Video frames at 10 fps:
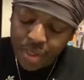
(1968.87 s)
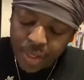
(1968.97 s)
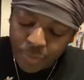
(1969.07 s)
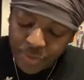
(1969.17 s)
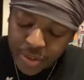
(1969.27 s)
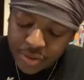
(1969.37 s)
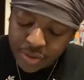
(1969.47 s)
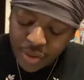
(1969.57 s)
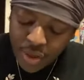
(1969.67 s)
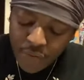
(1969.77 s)
It
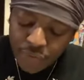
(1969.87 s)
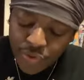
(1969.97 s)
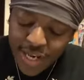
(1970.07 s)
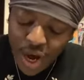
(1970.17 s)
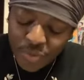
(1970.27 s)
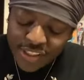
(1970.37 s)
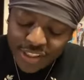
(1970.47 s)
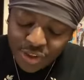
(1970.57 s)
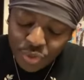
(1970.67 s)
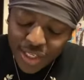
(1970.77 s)
reads, for now we
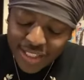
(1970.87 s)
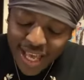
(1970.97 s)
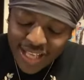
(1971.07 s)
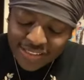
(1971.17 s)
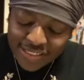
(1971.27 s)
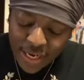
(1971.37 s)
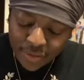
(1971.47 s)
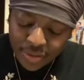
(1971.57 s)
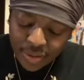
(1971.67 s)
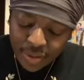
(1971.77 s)
see through a glass
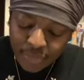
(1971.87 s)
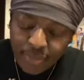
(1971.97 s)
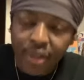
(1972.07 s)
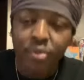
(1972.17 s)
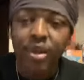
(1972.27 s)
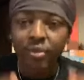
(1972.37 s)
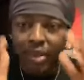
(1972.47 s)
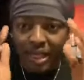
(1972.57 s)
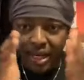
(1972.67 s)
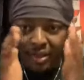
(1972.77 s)
darkly, meaning we
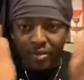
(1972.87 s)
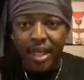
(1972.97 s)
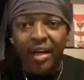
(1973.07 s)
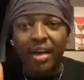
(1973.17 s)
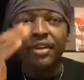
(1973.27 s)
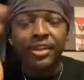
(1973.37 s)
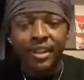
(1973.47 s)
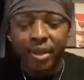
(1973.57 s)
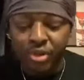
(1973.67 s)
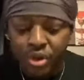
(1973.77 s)
we kind of we kind of
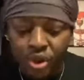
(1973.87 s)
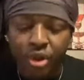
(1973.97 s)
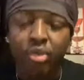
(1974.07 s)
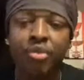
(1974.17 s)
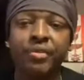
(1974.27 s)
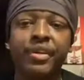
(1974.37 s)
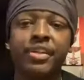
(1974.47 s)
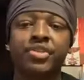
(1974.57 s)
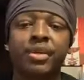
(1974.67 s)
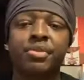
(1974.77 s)
understand what's going on when we read
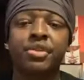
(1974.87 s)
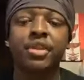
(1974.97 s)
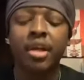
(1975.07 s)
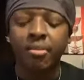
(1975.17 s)
the scriptures,